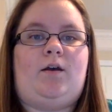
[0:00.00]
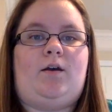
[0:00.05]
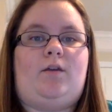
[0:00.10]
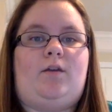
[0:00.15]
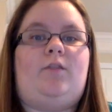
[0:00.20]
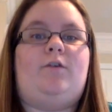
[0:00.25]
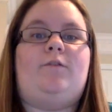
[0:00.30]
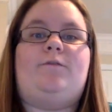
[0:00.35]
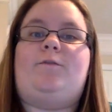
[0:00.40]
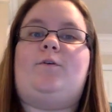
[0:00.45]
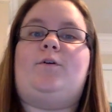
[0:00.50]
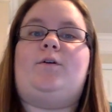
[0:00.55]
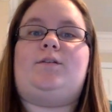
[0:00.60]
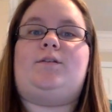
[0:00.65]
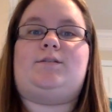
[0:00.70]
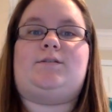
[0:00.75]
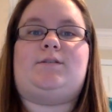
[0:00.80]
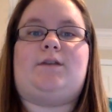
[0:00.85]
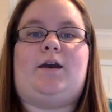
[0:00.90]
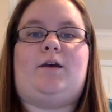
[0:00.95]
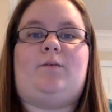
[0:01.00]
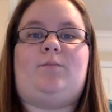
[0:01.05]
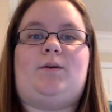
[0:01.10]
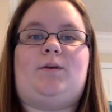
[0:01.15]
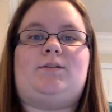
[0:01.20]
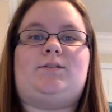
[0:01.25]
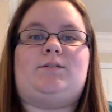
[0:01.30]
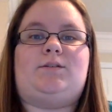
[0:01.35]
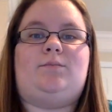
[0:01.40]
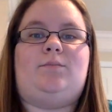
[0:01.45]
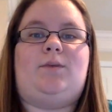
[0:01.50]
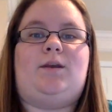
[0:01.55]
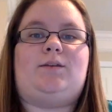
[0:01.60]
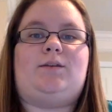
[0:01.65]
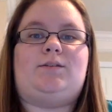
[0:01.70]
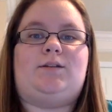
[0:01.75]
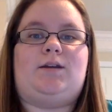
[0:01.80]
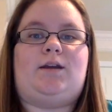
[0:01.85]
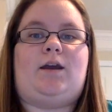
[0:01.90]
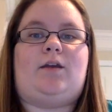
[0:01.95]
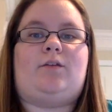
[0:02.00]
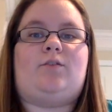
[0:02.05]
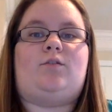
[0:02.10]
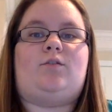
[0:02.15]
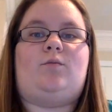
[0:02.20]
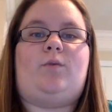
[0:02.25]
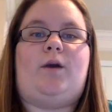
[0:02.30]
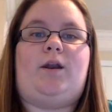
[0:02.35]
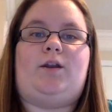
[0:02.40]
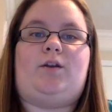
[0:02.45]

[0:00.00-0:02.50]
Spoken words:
The fourth step is to mix together the wet